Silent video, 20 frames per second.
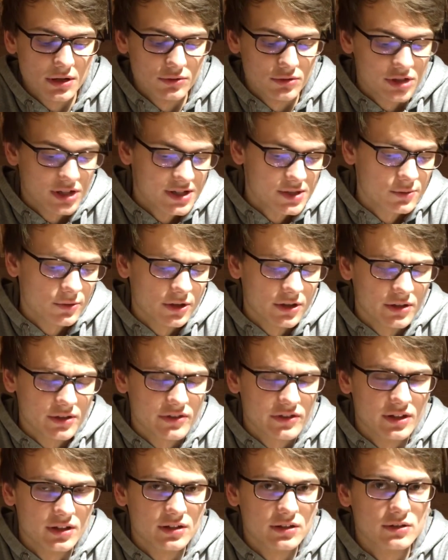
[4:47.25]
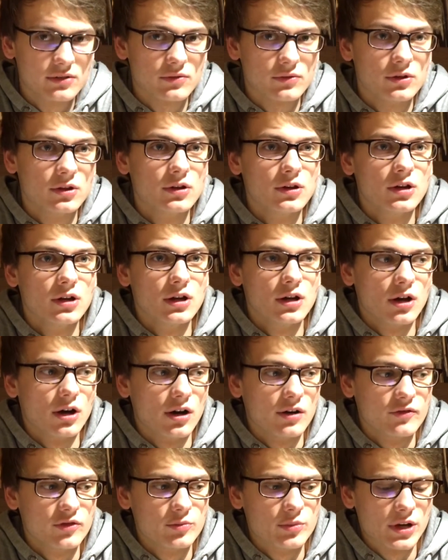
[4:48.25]
You just want to sit it
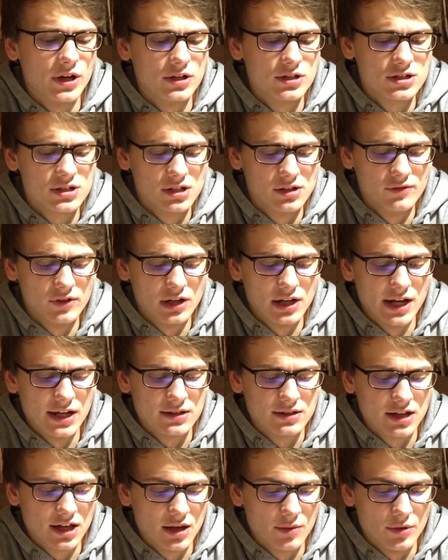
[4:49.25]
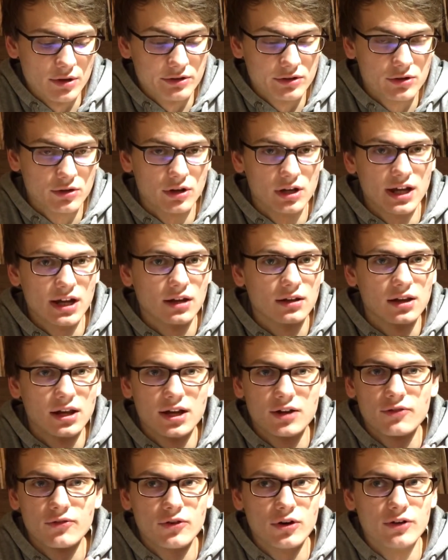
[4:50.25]
on the bench till the late game and collect
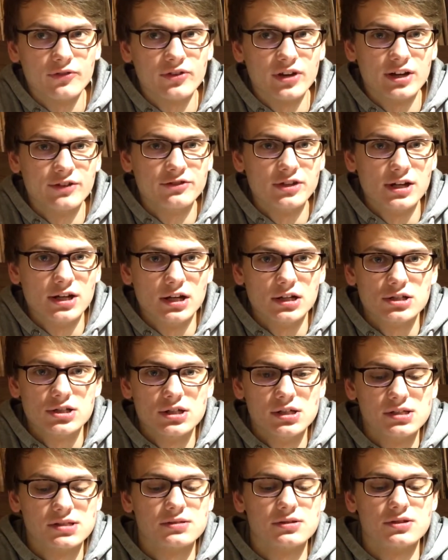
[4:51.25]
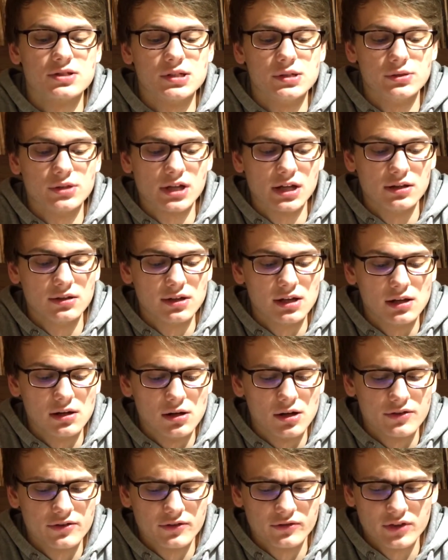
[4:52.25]
like 4 or 5 energies, so you can deal
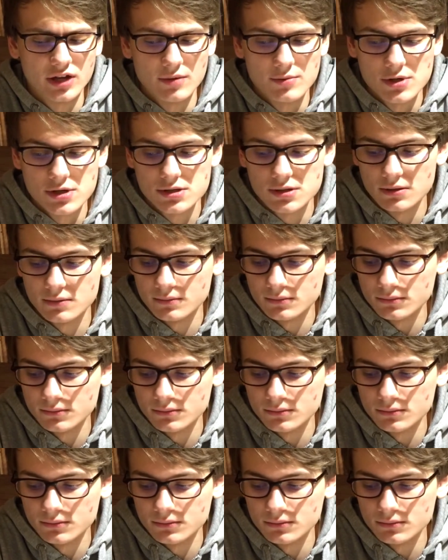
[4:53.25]
lots of damage.